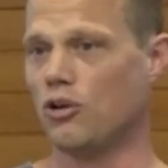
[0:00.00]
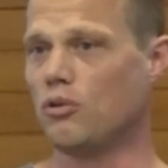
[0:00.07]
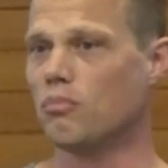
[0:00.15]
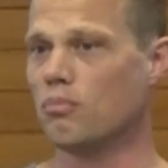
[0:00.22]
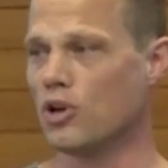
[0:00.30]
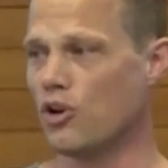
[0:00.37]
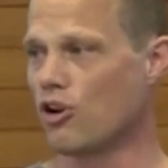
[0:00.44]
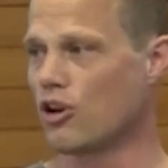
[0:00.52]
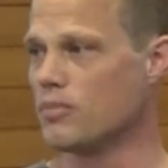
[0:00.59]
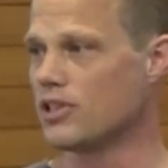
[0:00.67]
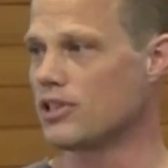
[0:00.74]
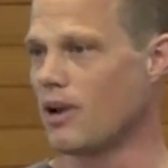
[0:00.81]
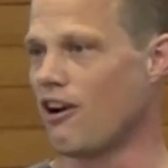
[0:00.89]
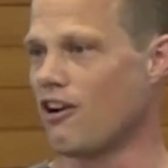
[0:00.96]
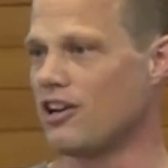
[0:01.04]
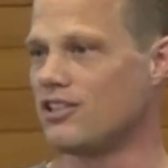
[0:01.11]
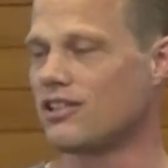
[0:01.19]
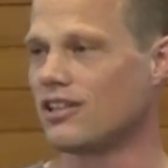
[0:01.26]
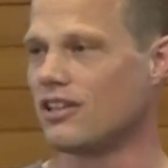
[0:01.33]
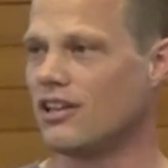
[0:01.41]
monogamous
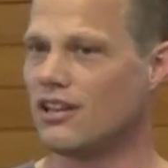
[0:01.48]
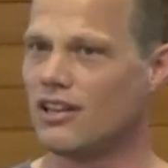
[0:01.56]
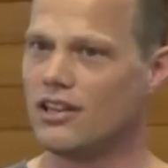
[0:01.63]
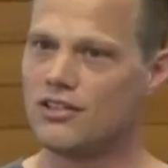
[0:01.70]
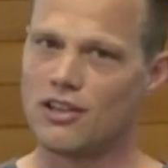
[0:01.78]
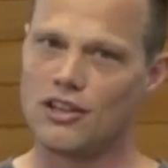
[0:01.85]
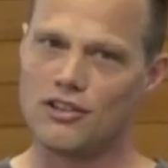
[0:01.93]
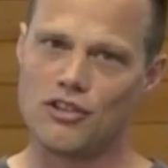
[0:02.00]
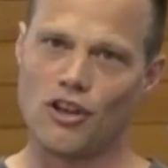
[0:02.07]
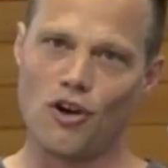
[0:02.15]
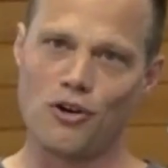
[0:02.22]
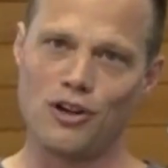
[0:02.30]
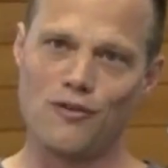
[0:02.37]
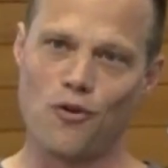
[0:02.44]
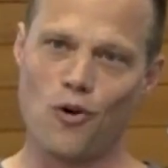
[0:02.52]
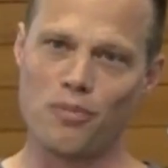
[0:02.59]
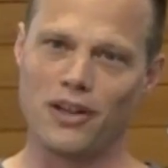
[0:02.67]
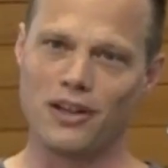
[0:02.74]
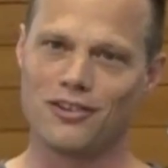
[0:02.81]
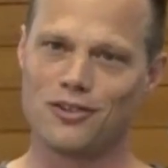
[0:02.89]
marriage is the only
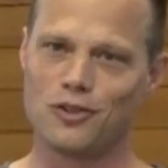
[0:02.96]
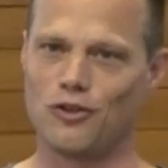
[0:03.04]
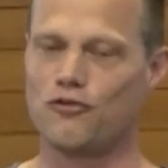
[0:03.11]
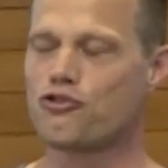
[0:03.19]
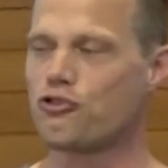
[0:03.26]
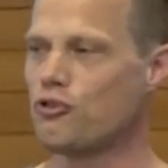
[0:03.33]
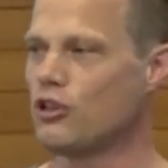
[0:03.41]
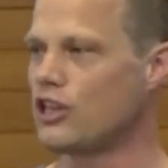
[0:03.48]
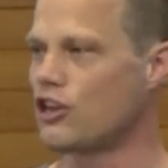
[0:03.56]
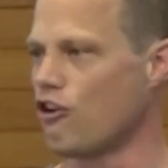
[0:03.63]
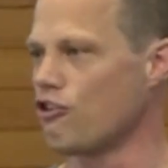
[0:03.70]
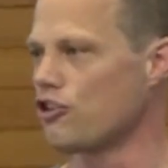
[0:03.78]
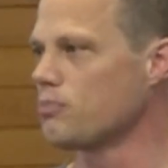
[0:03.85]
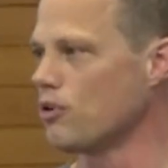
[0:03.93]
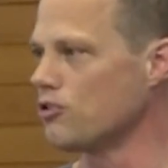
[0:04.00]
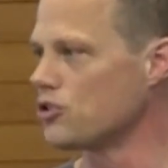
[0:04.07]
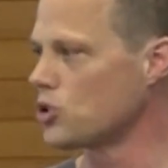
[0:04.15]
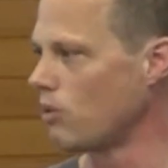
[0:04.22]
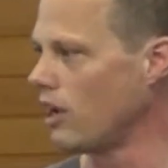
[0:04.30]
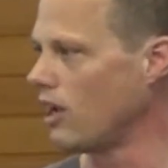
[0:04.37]
form that sort of truly corresponds
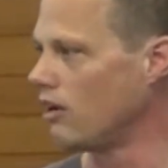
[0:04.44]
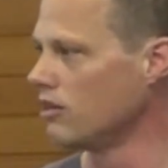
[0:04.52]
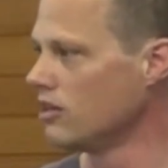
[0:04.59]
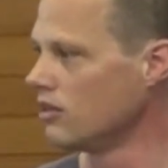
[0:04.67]
to our